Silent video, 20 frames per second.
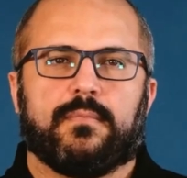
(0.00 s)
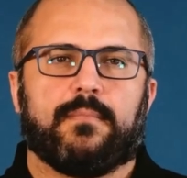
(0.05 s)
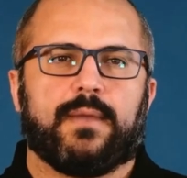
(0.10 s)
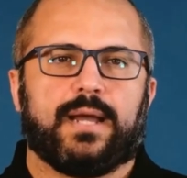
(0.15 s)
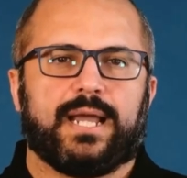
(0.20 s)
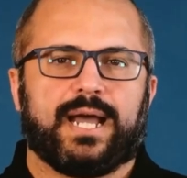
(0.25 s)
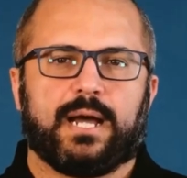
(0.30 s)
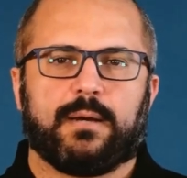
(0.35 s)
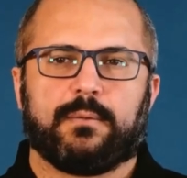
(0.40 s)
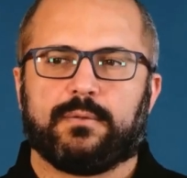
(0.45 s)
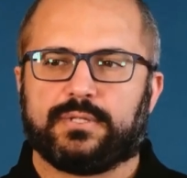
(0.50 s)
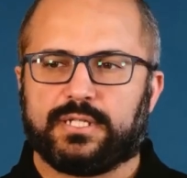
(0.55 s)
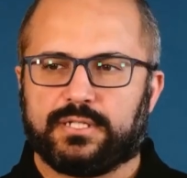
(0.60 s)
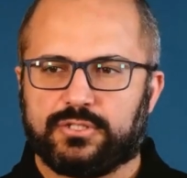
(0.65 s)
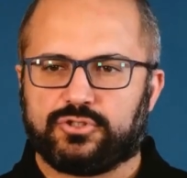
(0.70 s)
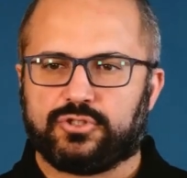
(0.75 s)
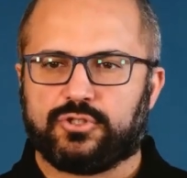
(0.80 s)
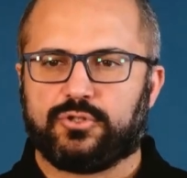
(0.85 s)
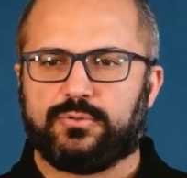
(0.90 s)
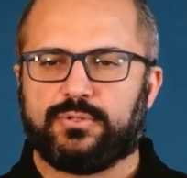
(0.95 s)
How did
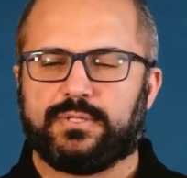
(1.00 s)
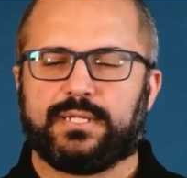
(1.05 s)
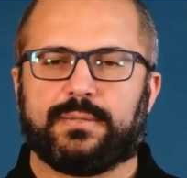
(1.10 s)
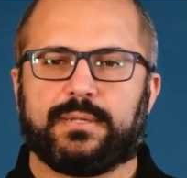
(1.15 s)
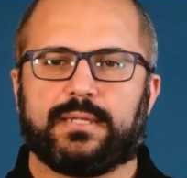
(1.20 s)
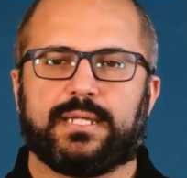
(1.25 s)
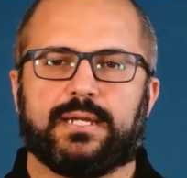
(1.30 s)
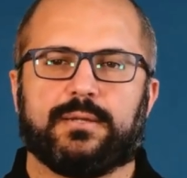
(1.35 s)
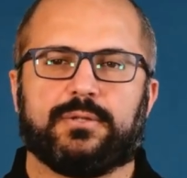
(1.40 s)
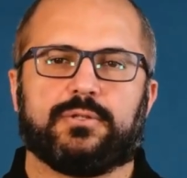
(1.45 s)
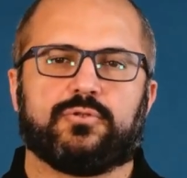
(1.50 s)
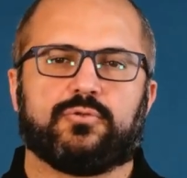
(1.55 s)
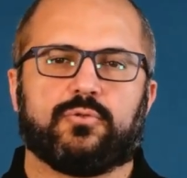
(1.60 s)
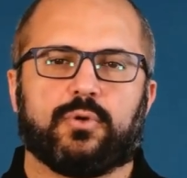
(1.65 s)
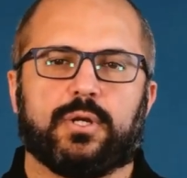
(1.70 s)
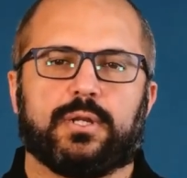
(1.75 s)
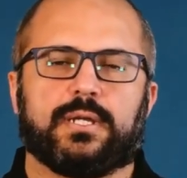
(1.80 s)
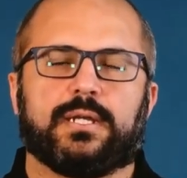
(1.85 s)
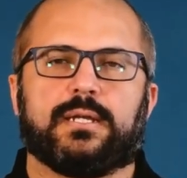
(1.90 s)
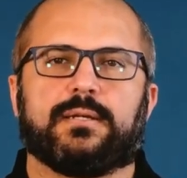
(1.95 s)
Germany become
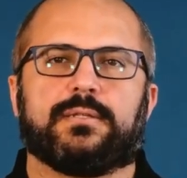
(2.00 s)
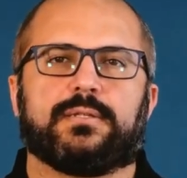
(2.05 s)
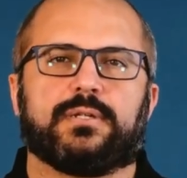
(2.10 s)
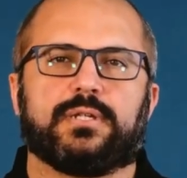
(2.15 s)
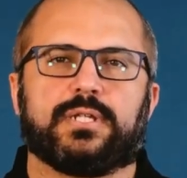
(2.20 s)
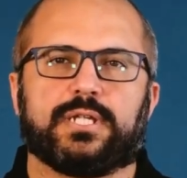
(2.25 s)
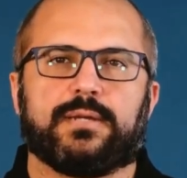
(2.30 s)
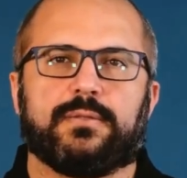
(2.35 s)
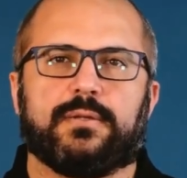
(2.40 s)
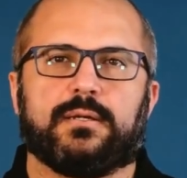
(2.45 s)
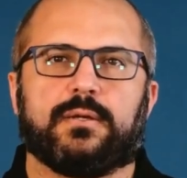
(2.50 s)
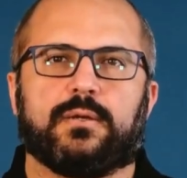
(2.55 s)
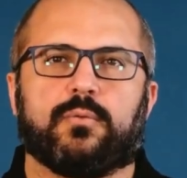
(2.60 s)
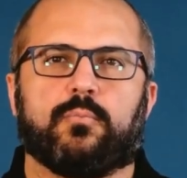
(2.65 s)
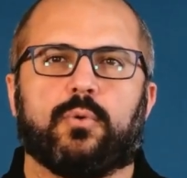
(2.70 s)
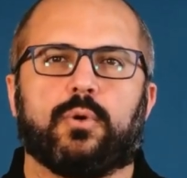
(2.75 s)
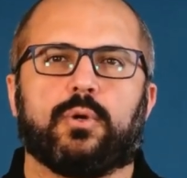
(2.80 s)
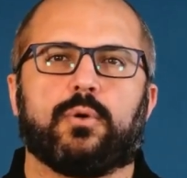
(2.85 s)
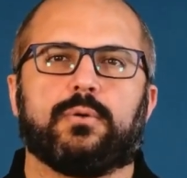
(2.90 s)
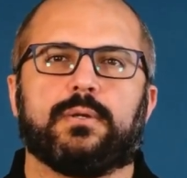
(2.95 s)
strong enough to govern the
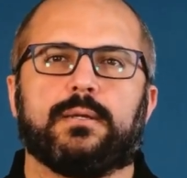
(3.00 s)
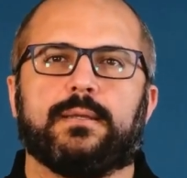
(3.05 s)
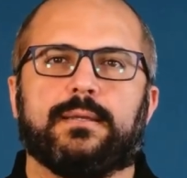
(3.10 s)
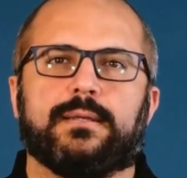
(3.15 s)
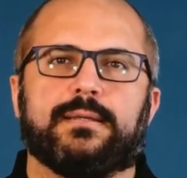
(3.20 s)
world?